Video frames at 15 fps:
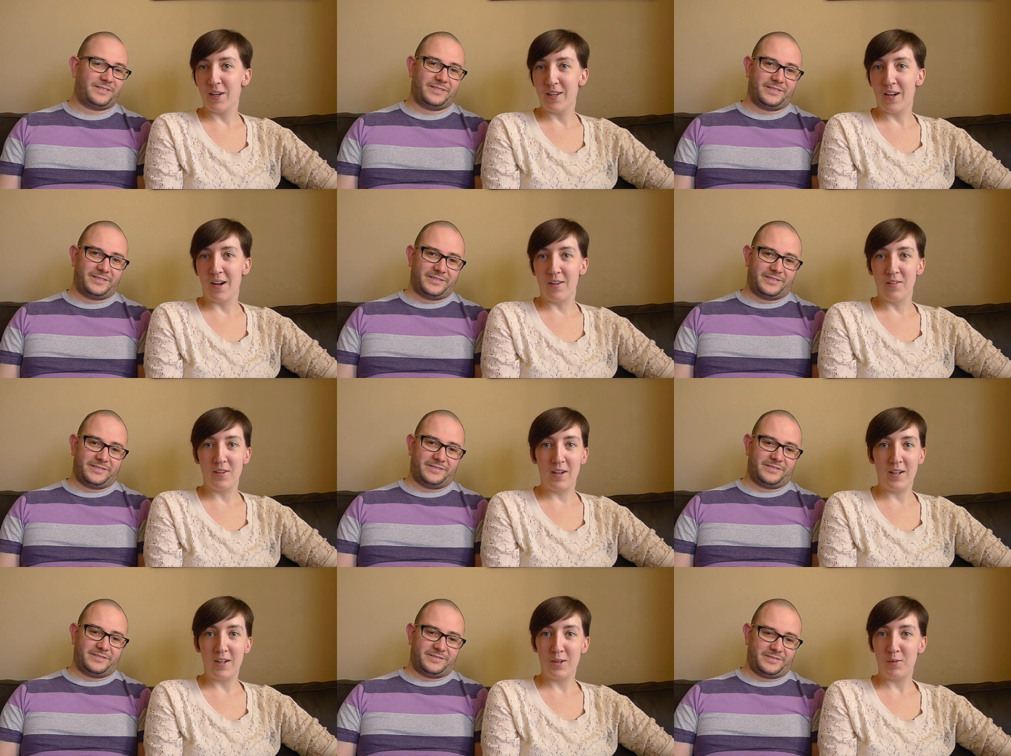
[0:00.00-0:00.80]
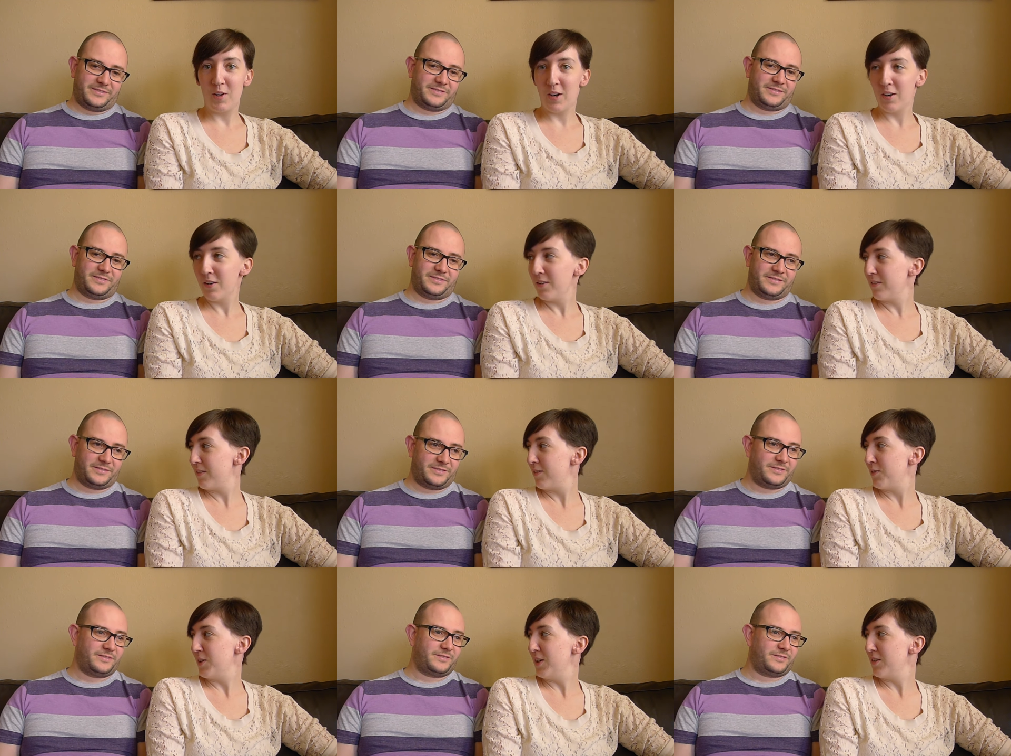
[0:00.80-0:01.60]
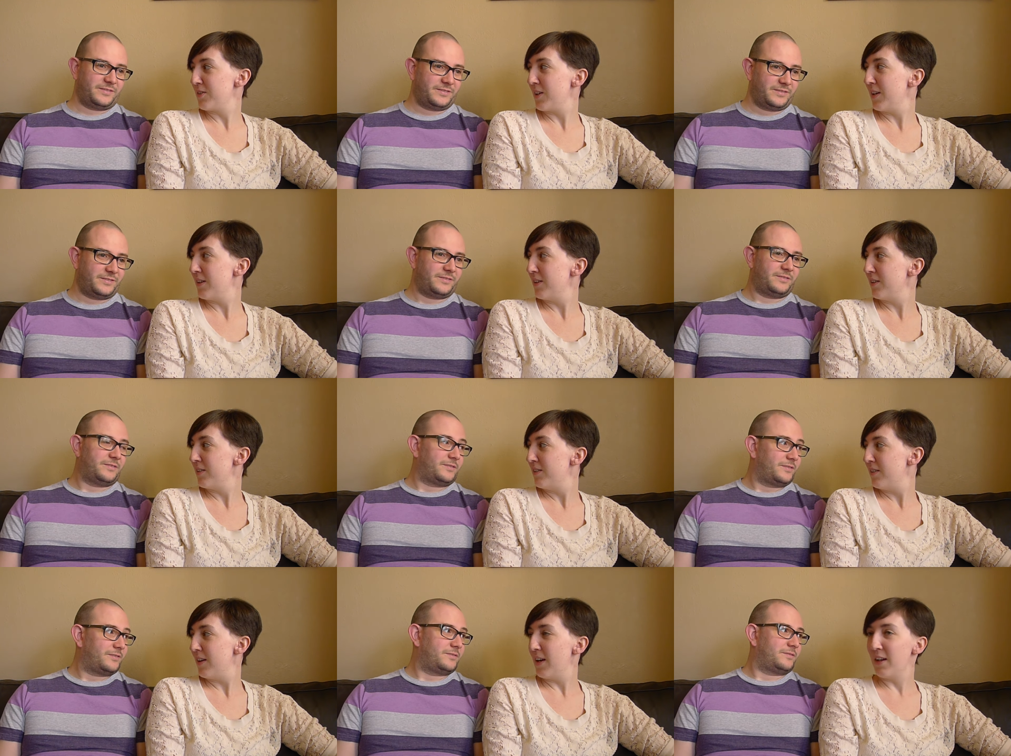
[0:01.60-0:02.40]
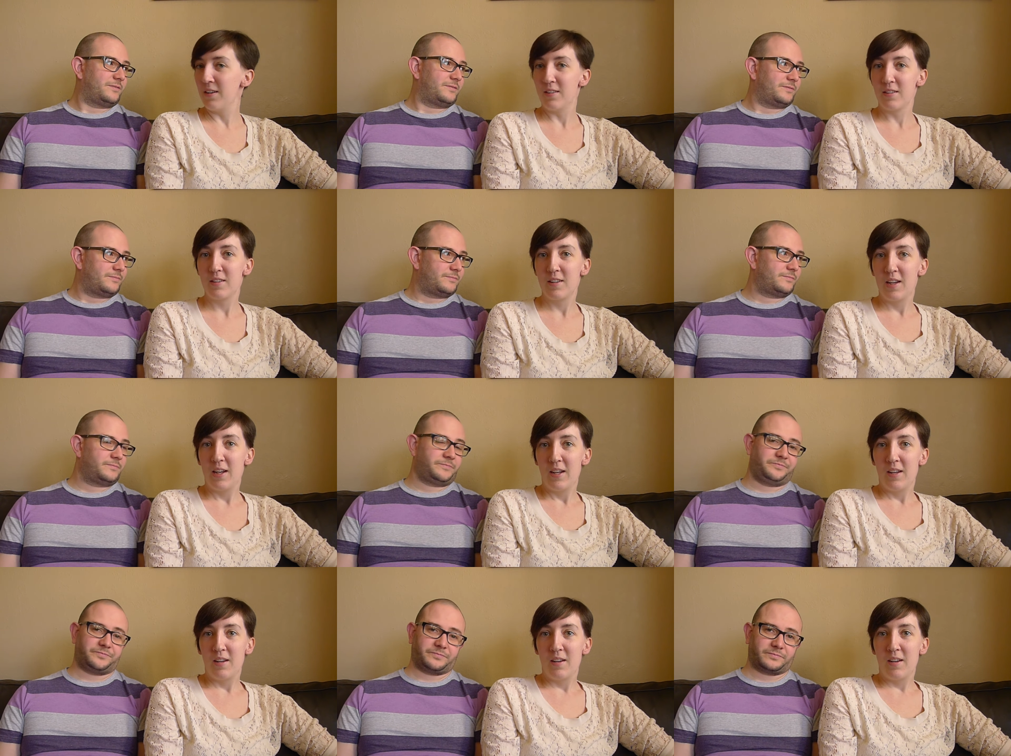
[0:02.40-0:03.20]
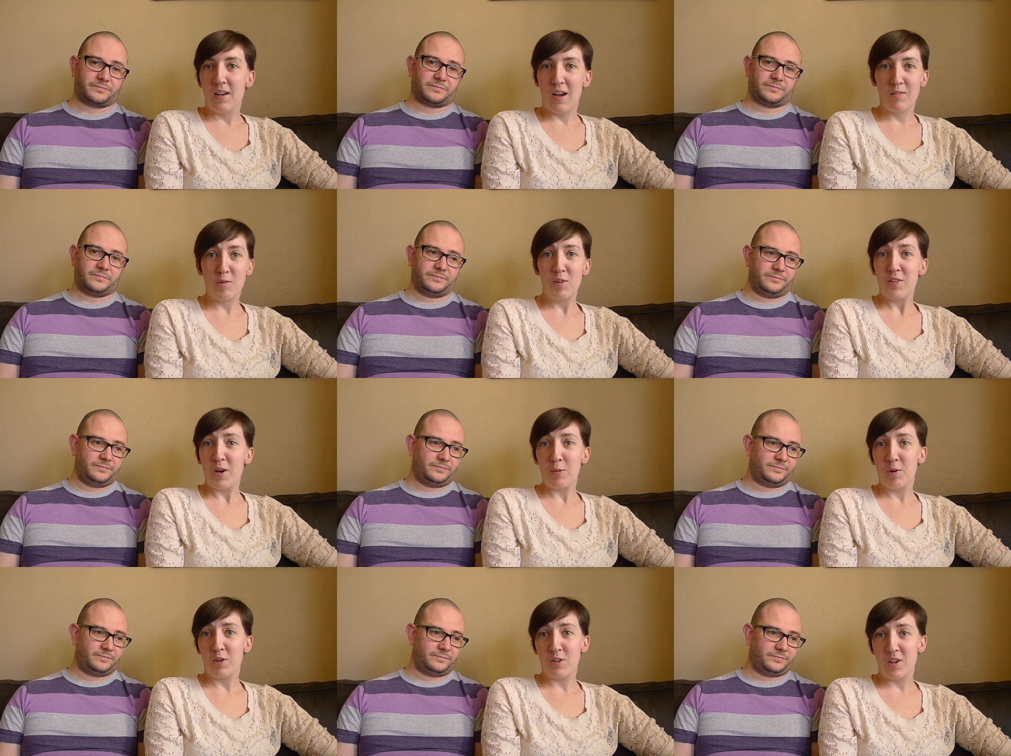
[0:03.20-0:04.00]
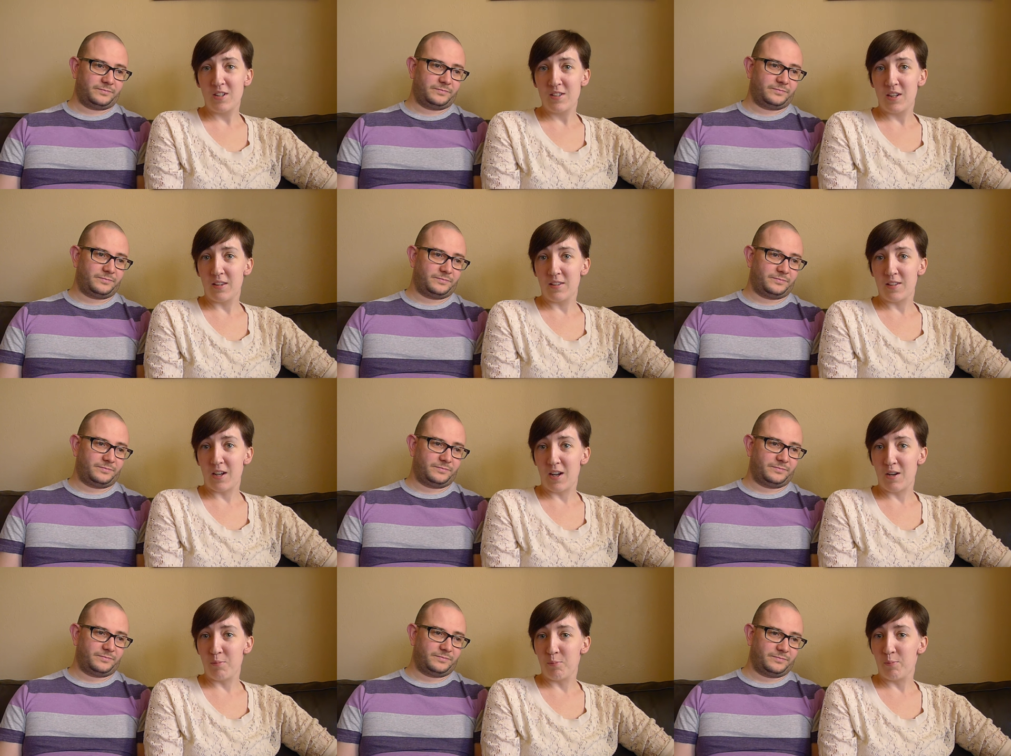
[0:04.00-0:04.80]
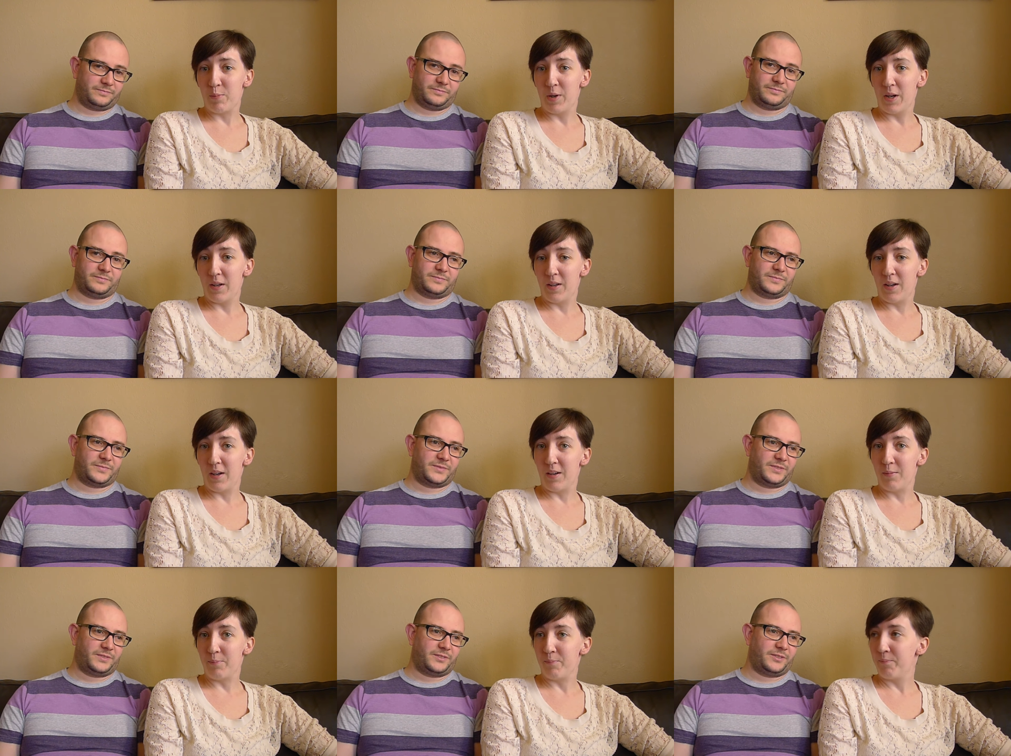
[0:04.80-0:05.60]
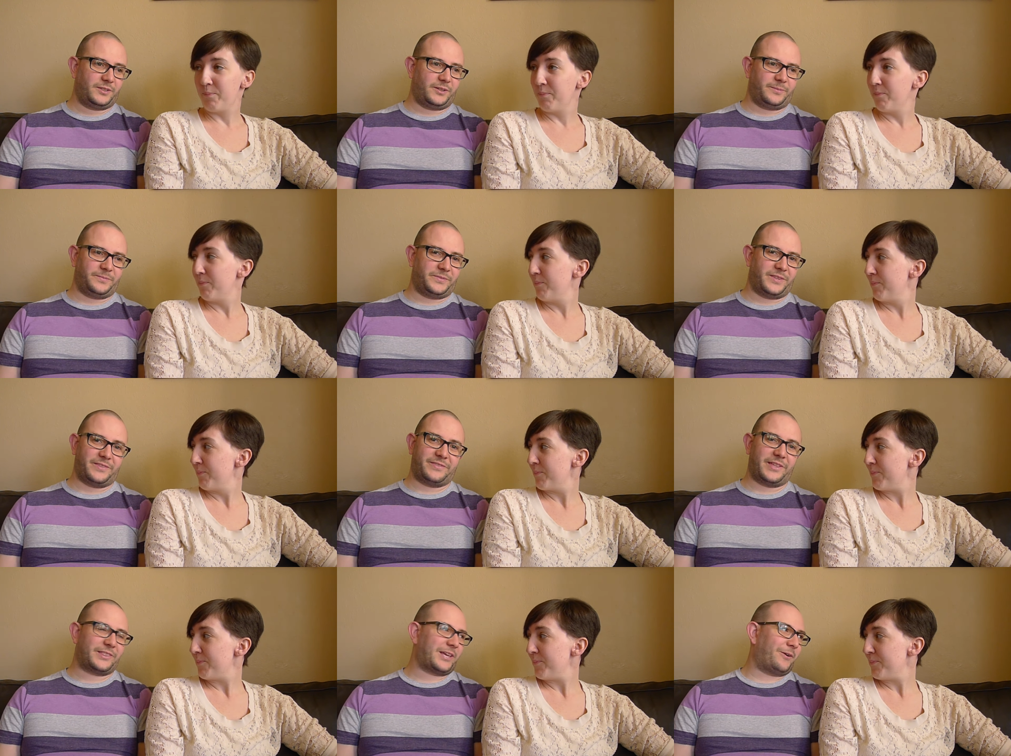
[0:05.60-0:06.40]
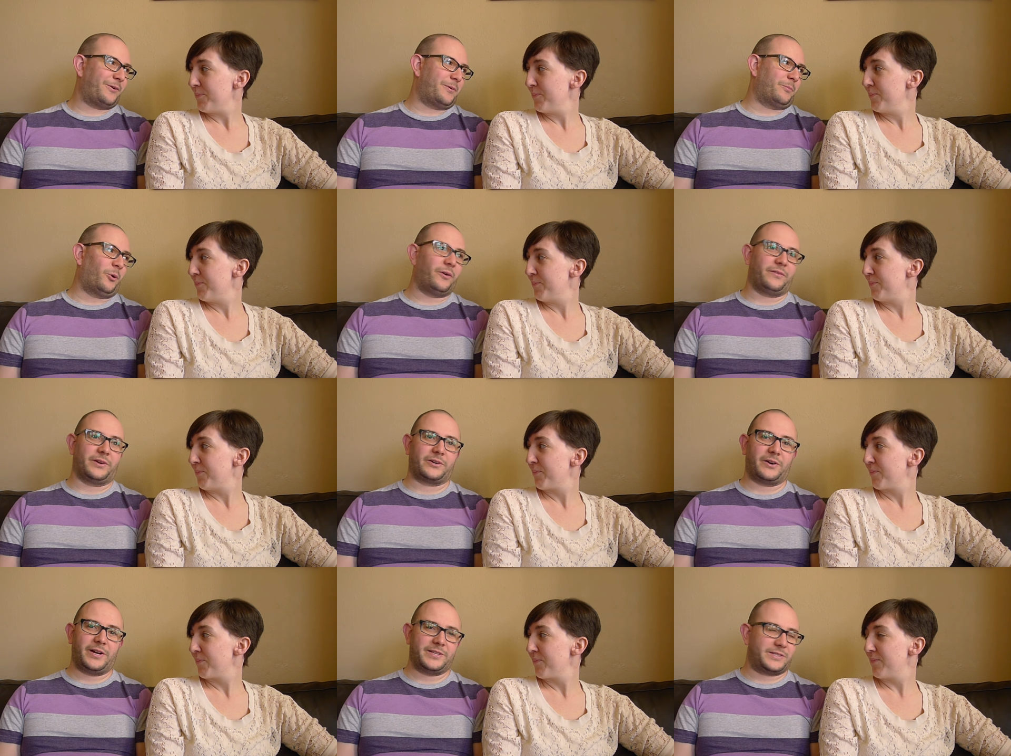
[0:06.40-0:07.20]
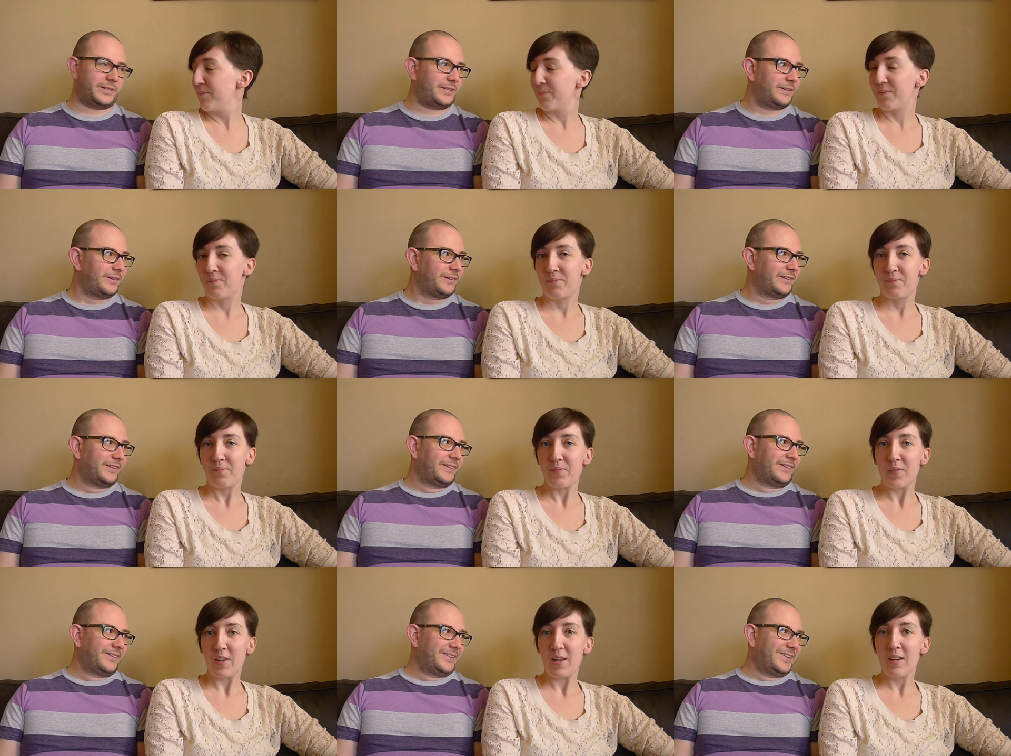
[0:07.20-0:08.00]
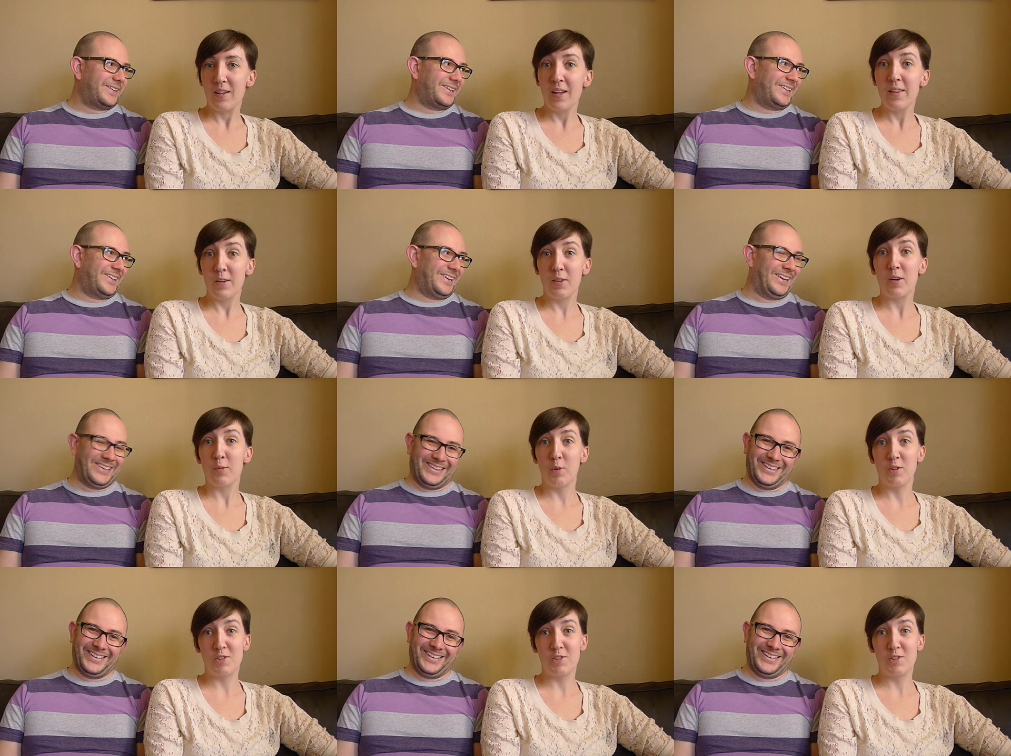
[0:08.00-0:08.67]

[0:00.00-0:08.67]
Speaker 1: down and here we are three years later and everyone thought we were crazy at the time but um,
Speaker 2: they thought we were more than crazy
Speaker 1: yeah they thought we were